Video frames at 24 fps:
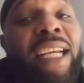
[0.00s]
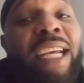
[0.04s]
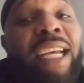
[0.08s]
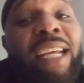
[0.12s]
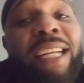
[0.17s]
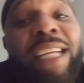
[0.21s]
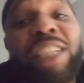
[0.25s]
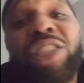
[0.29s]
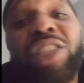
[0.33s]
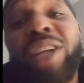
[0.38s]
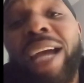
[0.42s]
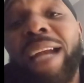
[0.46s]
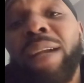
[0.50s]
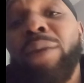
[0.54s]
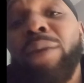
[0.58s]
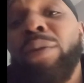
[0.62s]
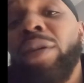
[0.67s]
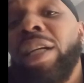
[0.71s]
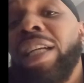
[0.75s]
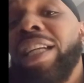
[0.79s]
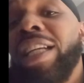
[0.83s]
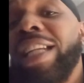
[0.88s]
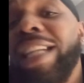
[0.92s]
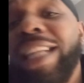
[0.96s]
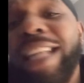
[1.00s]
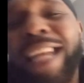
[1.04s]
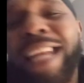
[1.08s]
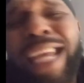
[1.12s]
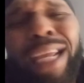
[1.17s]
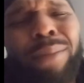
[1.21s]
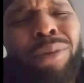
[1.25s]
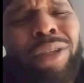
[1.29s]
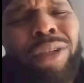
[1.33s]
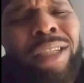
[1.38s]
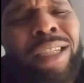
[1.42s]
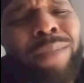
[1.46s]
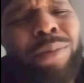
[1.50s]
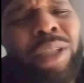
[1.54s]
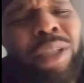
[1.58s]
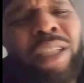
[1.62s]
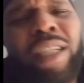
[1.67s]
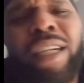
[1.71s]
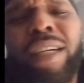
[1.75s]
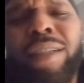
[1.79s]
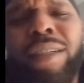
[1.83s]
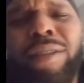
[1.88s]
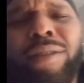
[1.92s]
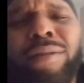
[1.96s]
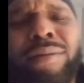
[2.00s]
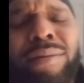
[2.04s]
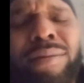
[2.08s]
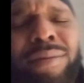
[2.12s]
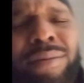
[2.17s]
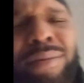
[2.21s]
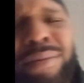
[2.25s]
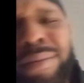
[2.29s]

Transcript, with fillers: and they try to label him the GOAT.